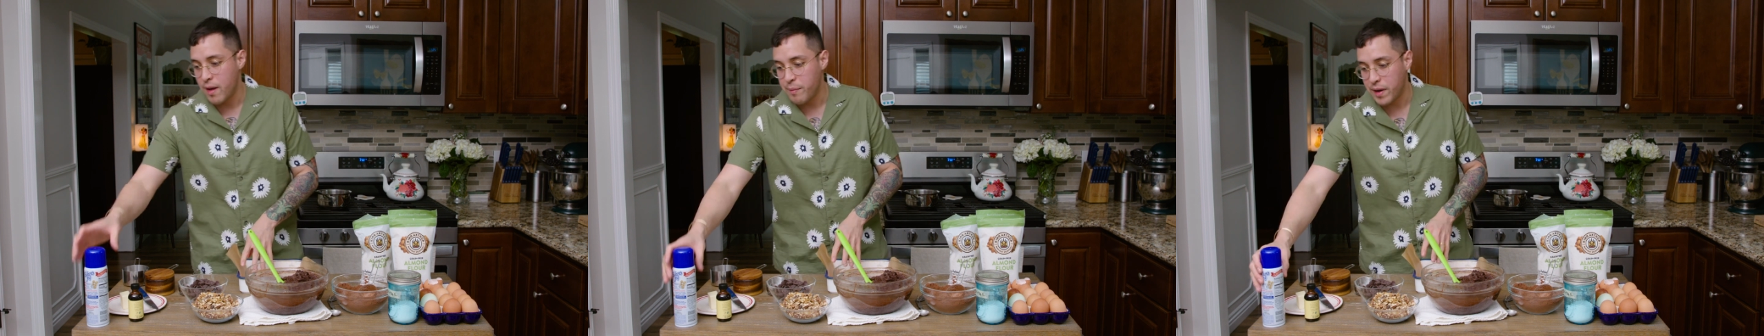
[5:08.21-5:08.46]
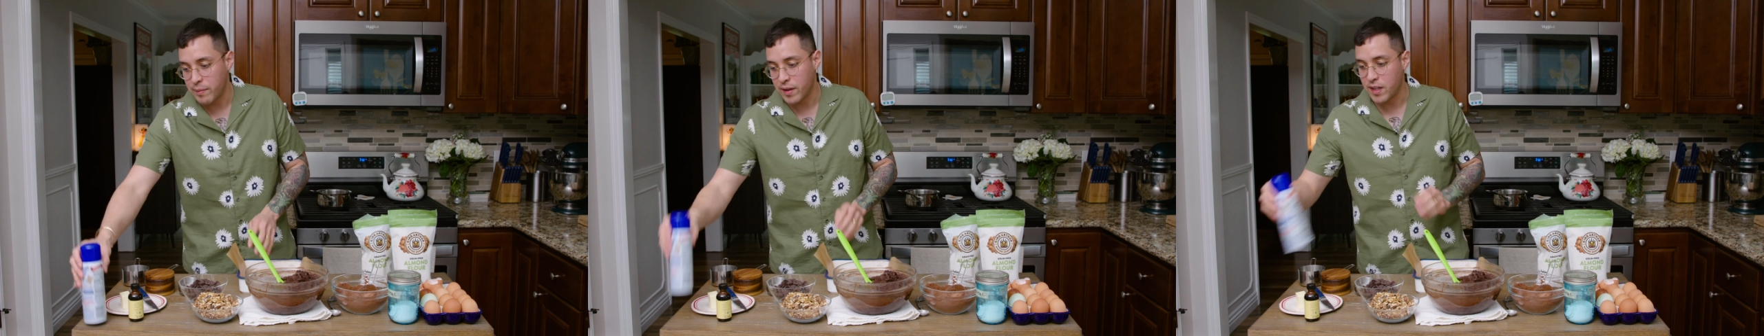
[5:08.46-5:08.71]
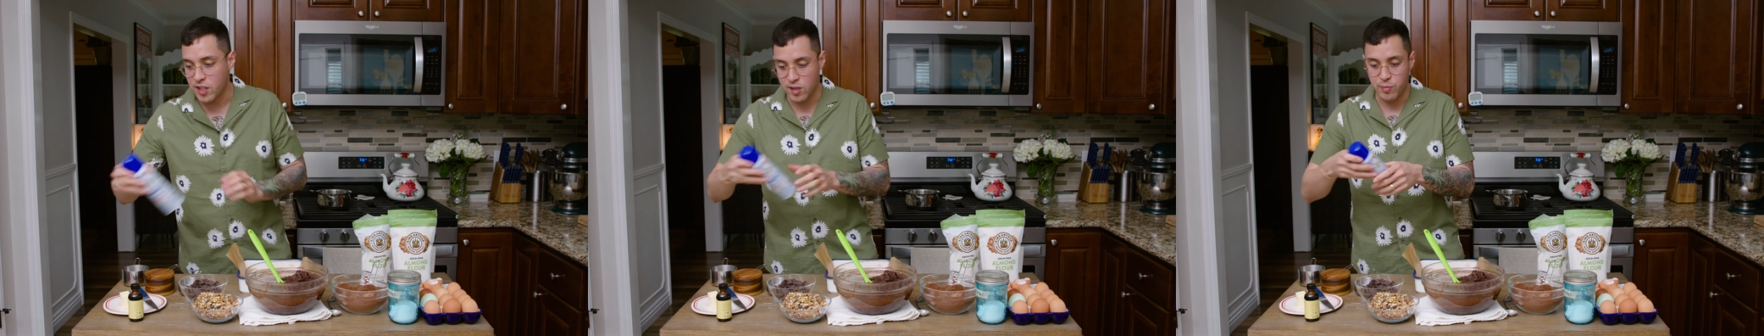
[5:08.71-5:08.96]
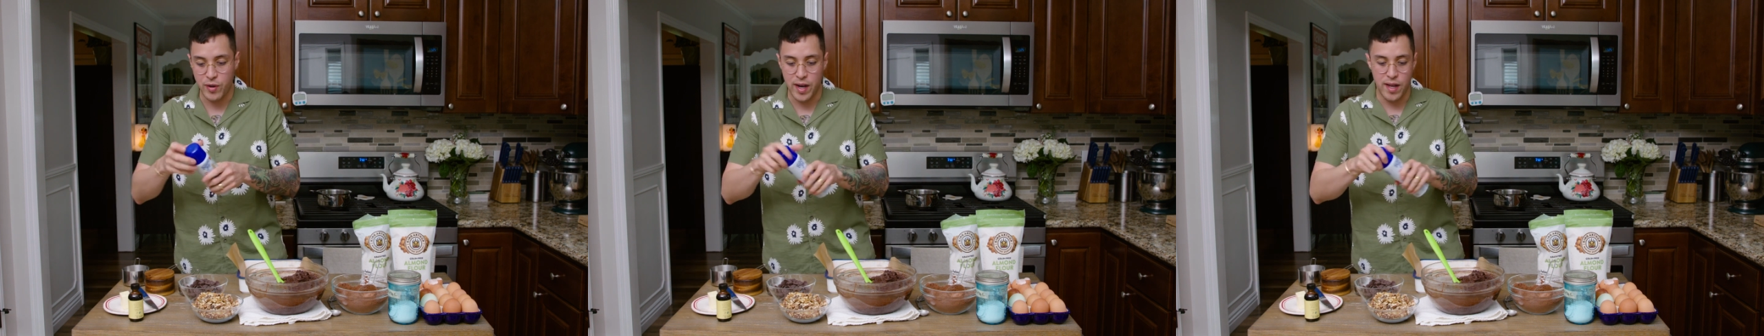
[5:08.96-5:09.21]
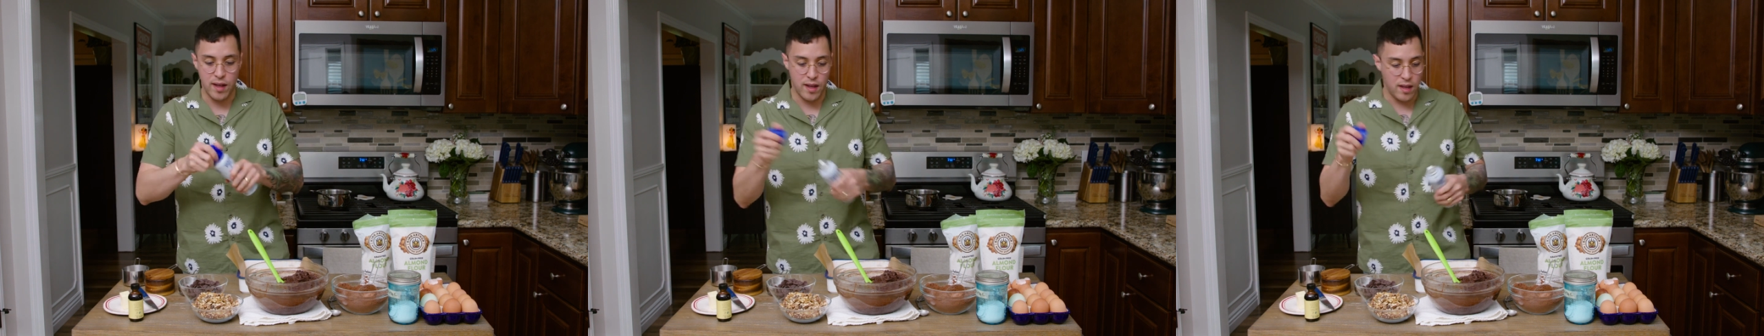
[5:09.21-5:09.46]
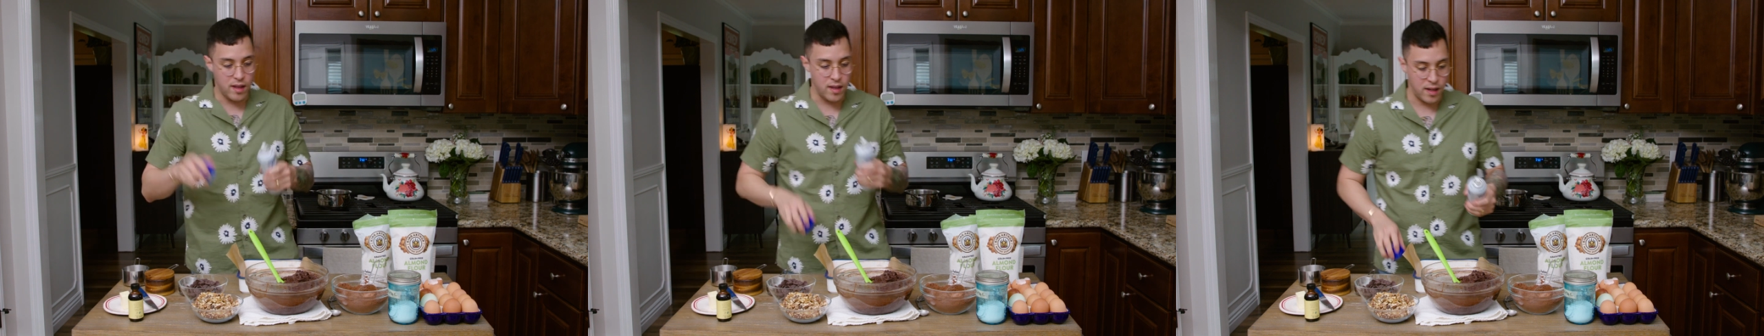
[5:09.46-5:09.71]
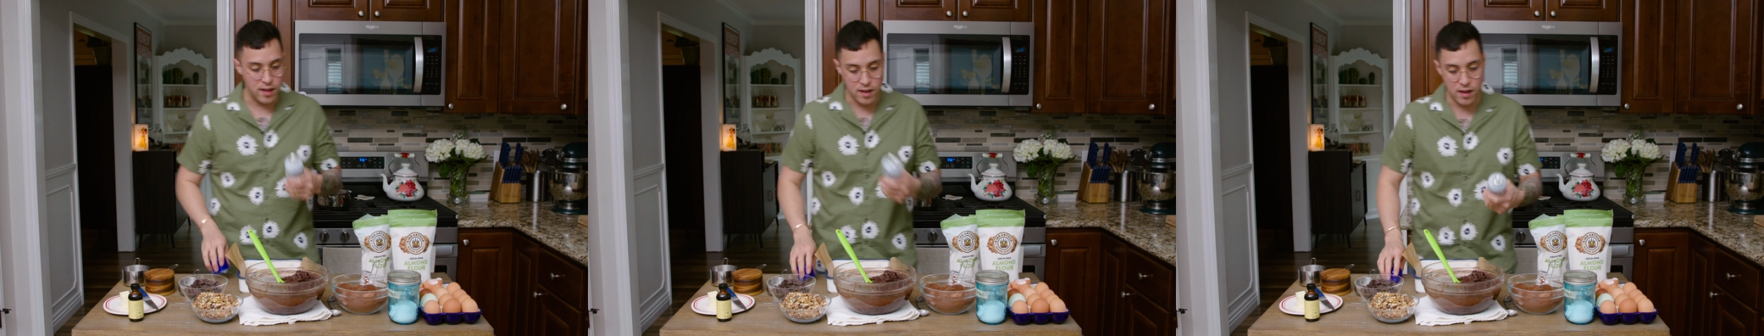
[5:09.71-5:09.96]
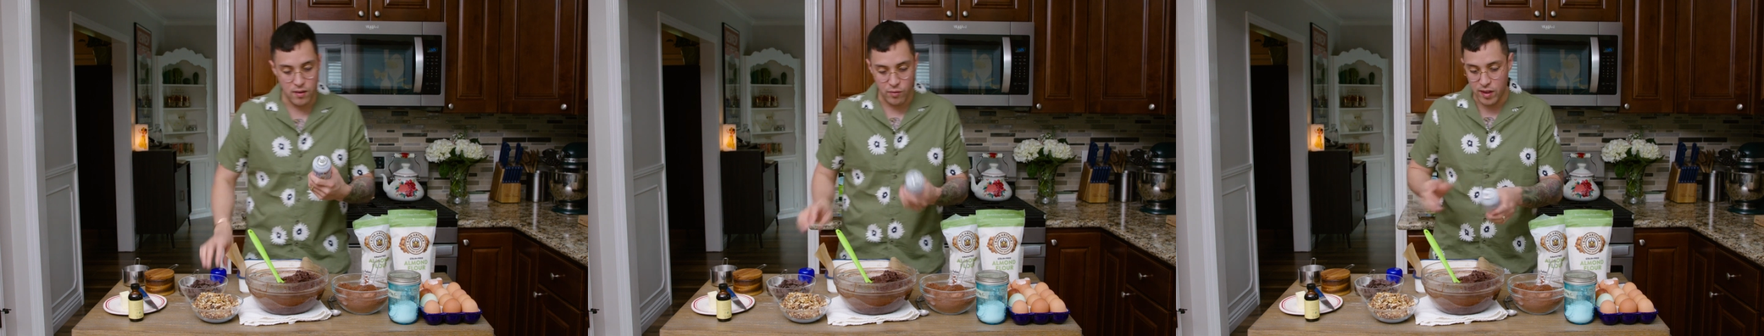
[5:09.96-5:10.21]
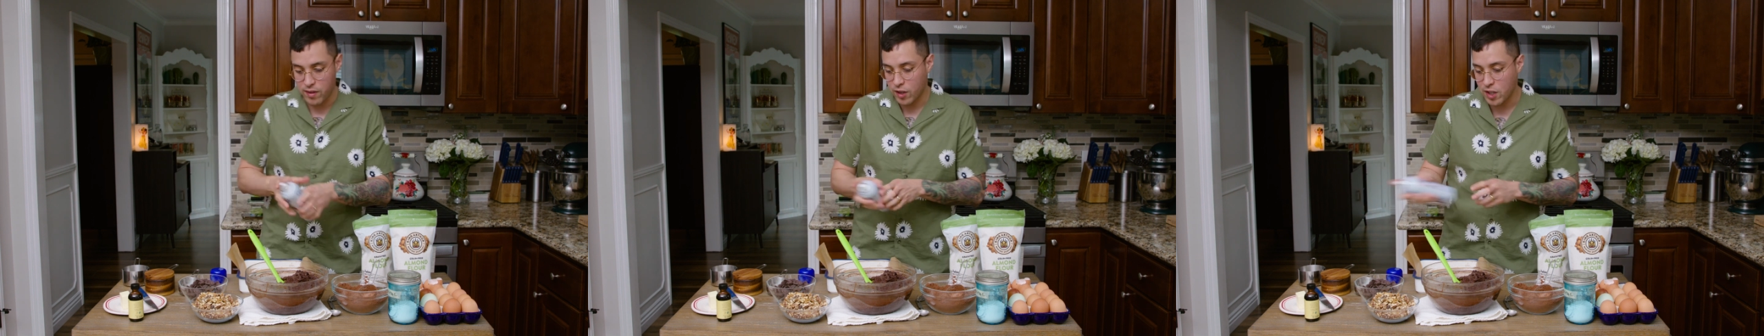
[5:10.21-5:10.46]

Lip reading: But I'm gonna spray it with